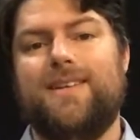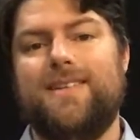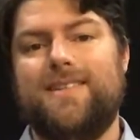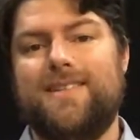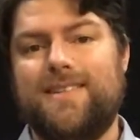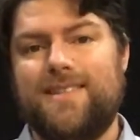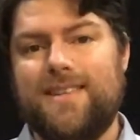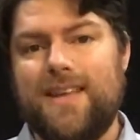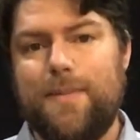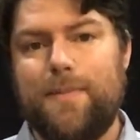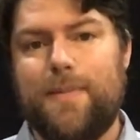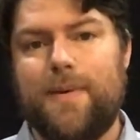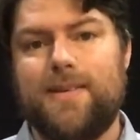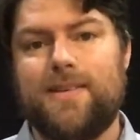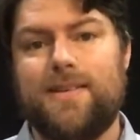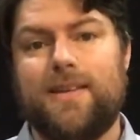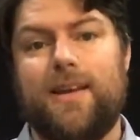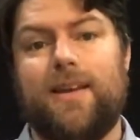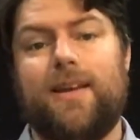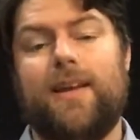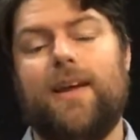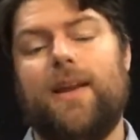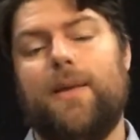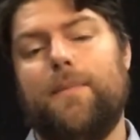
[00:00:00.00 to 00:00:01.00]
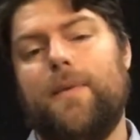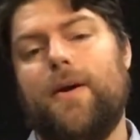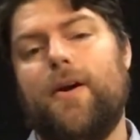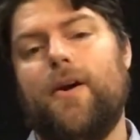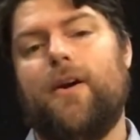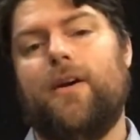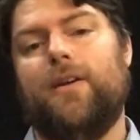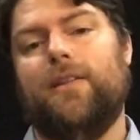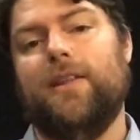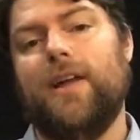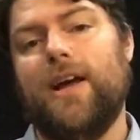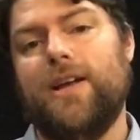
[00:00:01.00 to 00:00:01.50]
Seabiscuit, An
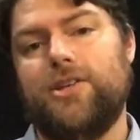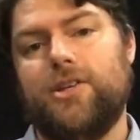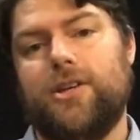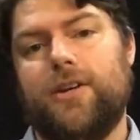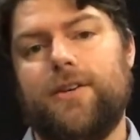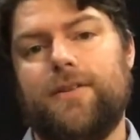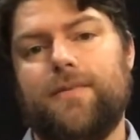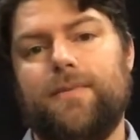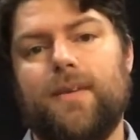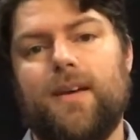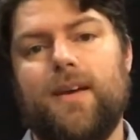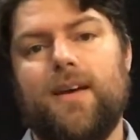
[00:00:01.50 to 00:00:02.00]
American Legend.